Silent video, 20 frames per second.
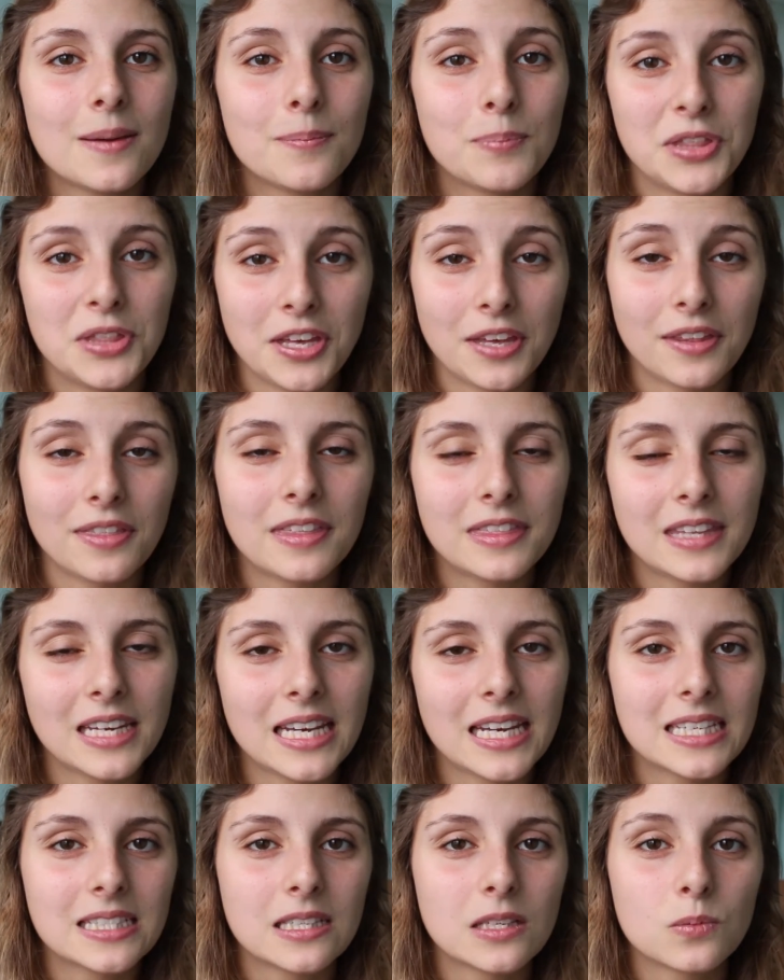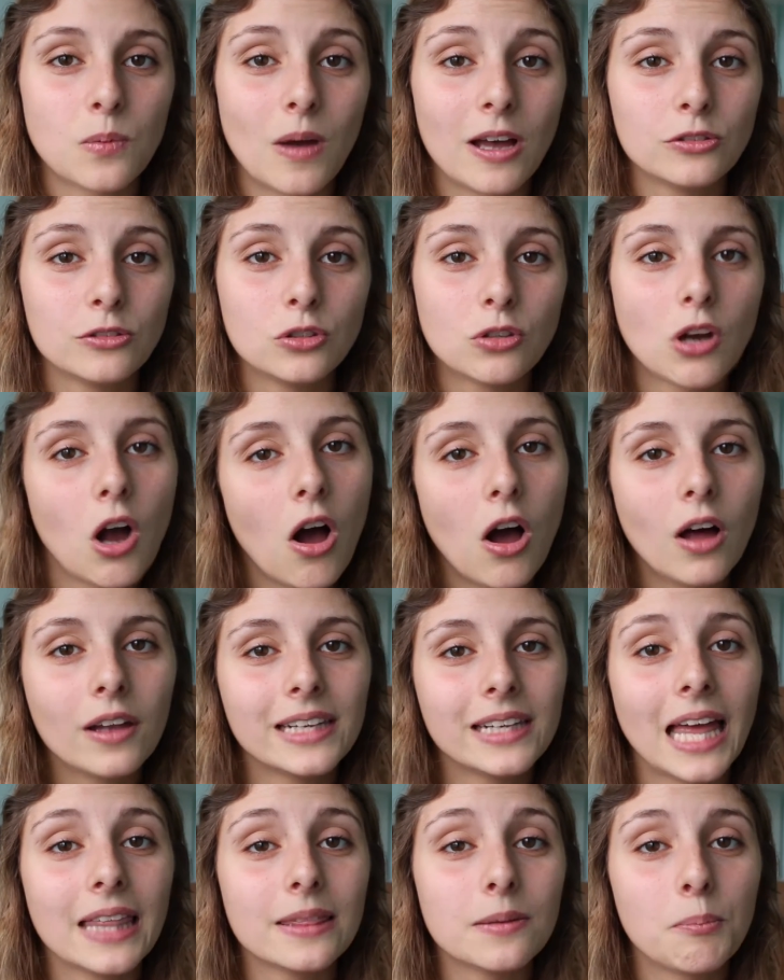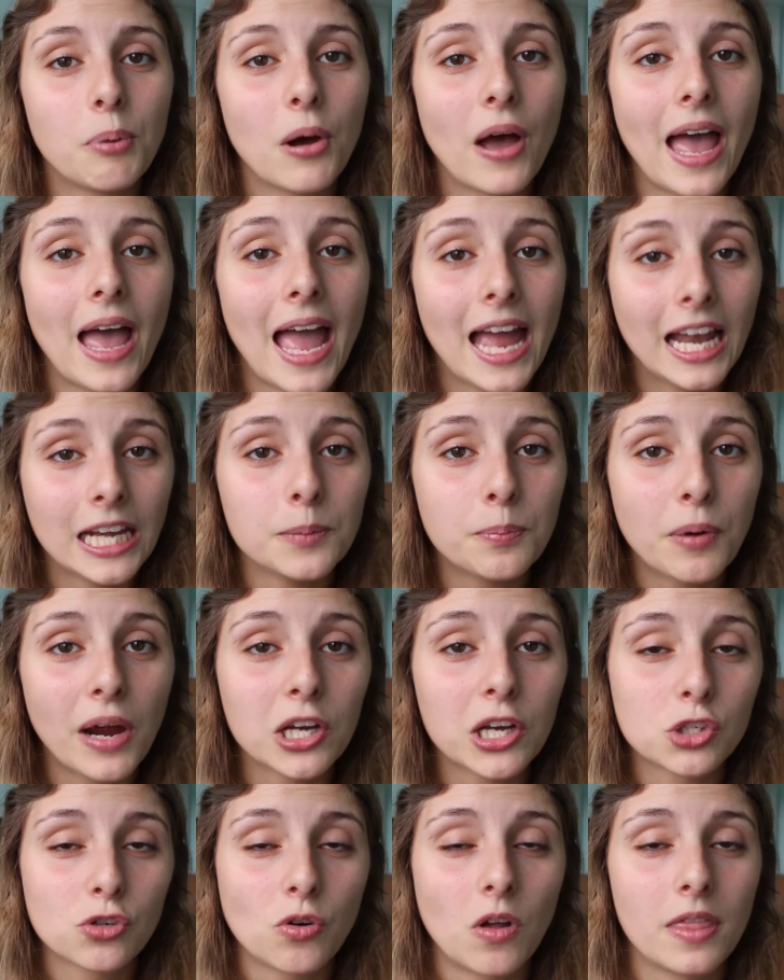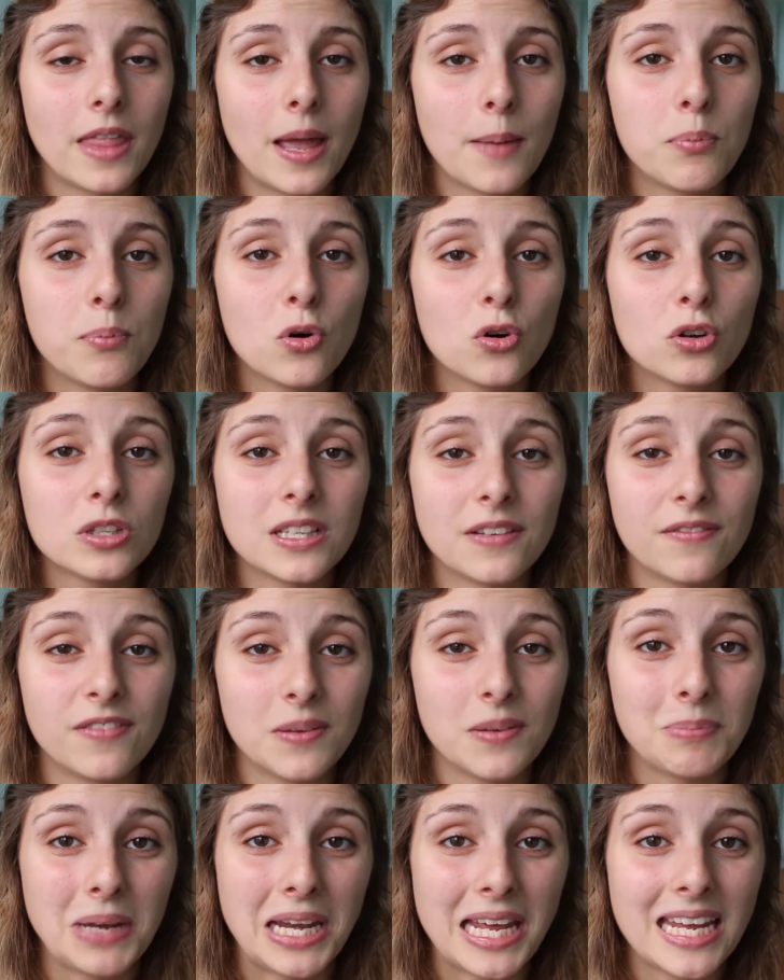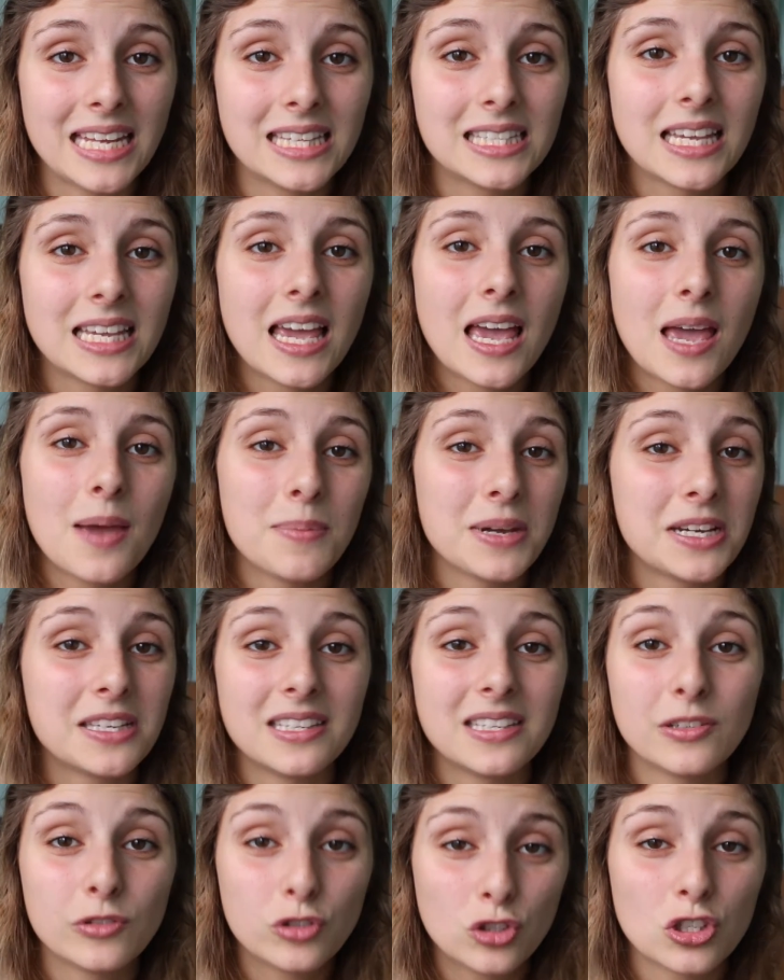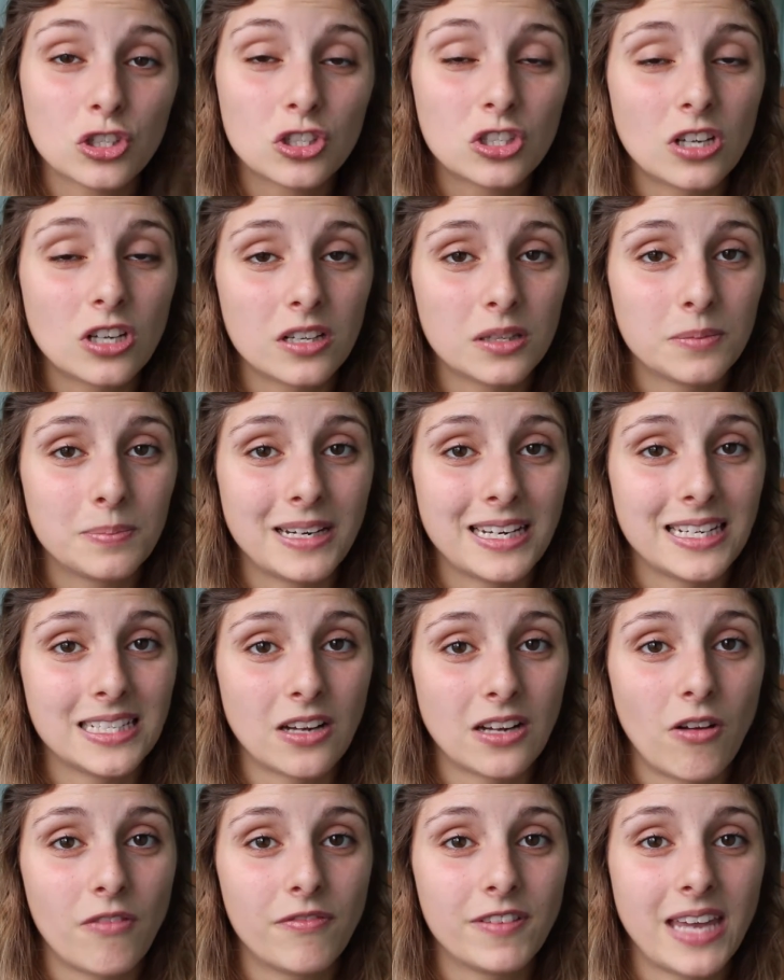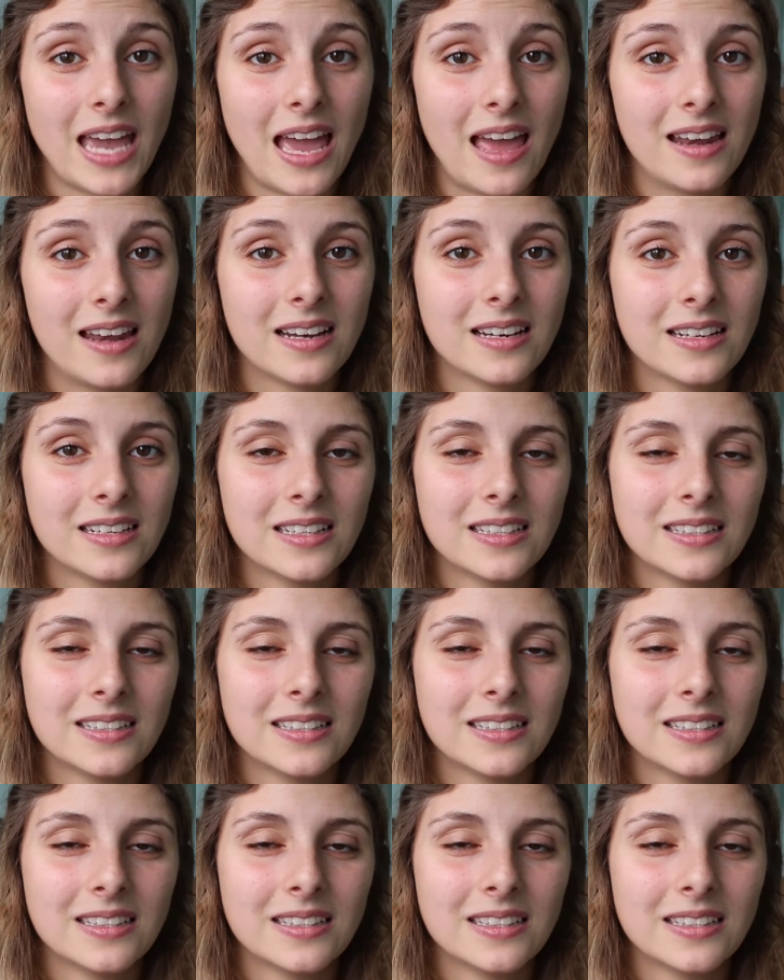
But the other thing is as well, you can't let them put any pressure on their paws if it bleeds, because it'll just start the bleeding off again.